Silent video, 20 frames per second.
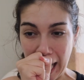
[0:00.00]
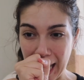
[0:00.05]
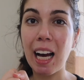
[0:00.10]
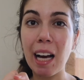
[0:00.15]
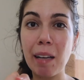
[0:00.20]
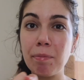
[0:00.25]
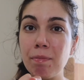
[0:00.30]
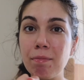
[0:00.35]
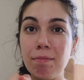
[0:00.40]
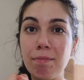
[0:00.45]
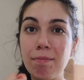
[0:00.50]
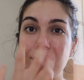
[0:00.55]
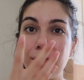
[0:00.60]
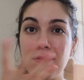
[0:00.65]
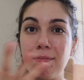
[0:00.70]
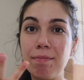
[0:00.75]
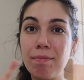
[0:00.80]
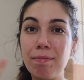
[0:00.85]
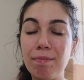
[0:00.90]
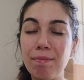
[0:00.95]
I'm
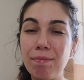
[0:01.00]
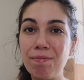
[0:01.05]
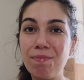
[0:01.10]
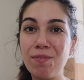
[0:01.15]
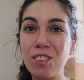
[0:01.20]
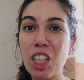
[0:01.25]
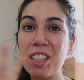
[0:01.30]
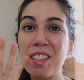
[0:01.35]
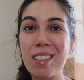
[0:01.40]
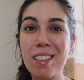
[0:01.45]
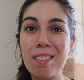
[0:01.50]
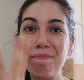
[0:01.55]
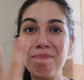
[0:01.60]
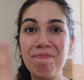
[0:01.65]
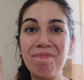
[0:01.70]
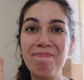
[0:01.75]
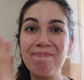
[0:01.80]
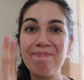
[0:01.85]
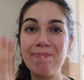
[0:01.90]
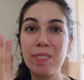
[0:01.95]
just
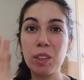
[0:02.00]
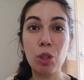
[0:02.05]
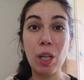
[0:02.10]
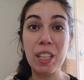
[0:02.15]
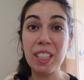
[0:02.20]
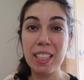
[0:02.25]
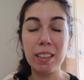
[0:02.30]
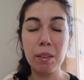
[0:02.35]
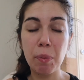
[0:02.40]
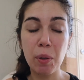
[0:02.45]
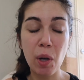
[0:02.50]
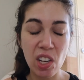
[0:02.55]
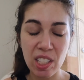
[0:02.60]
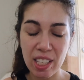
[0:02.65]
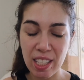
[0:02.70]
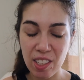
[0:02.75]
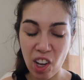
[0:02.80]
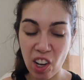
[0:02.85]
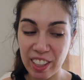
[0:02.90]
trusting the process,